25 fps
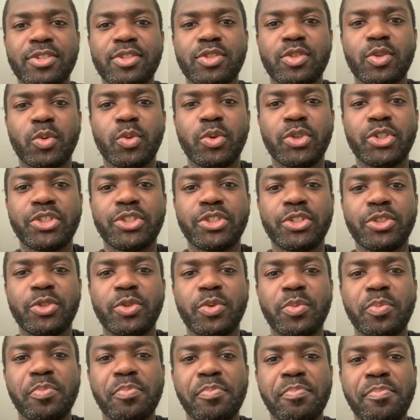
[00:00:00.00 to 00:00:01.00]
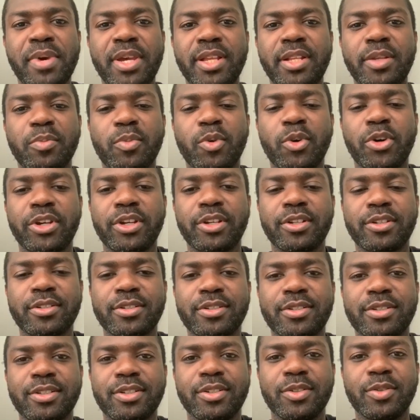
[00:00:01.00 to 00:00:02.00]
to wishing you many more
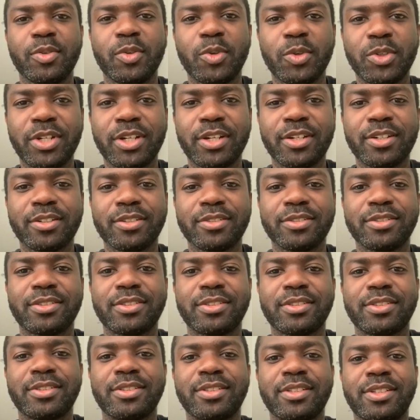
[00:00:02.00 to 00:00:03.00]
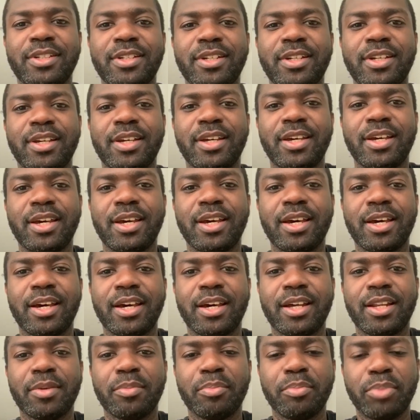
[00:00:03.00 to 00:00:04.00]
years in good health
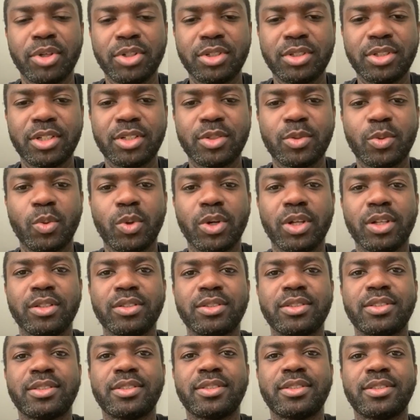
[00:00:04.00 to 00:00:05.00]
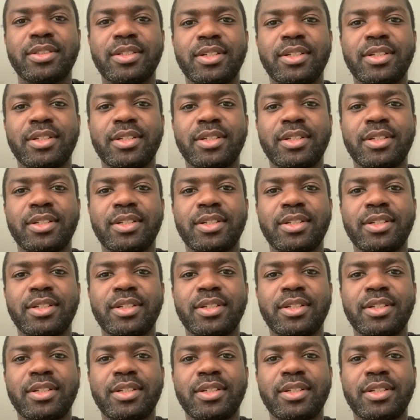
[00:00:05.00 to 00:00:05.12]
and abundant wealth.